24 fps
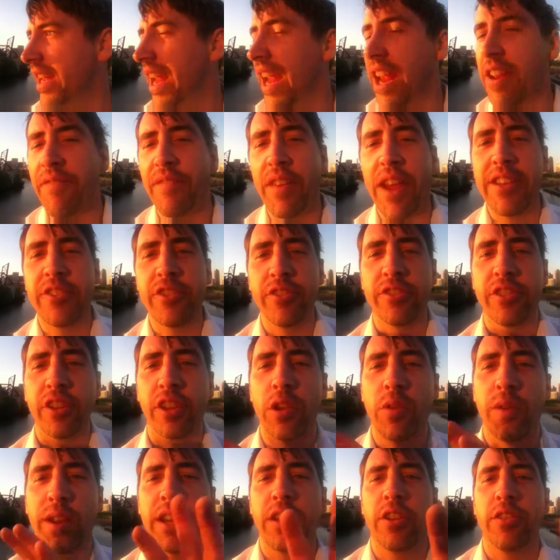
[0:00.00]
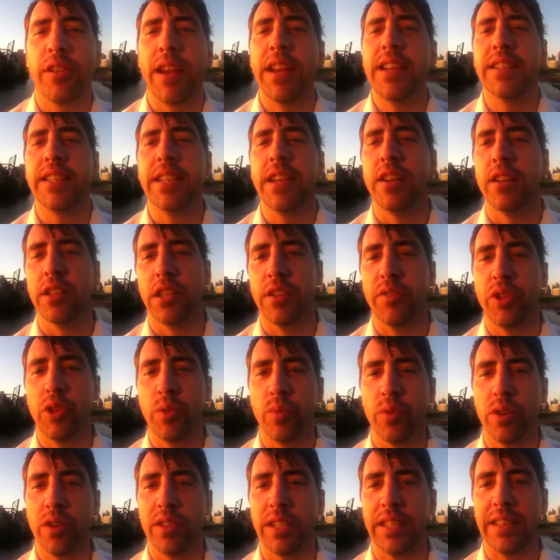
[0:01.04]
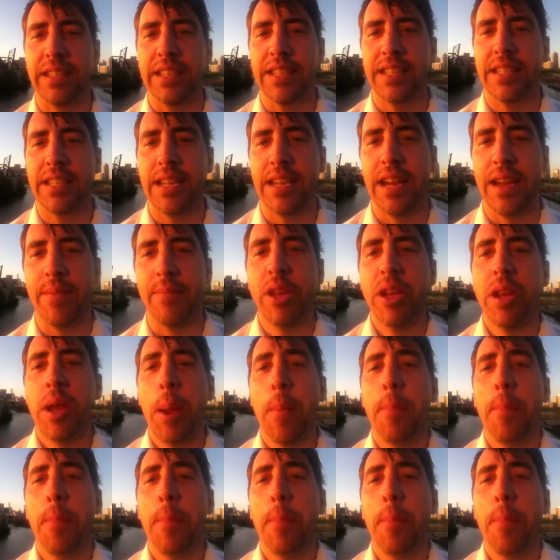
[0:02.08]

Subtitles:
Inventors are going crazy all over the world at this time.